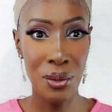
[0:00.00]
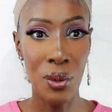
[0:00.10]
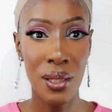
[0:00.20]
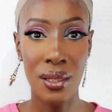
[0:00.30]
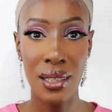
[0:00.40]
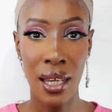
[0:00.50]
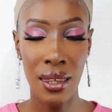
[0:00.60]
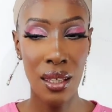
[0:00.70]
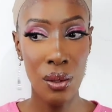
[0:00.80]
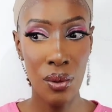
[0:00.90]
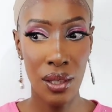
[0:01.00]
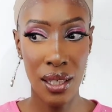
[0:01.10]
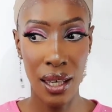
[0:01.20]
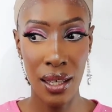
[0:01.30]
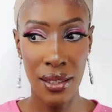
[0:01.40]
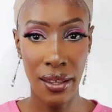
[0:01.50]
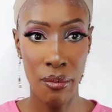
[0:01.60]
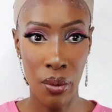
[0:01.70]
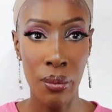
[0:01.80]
next one. I think you guys have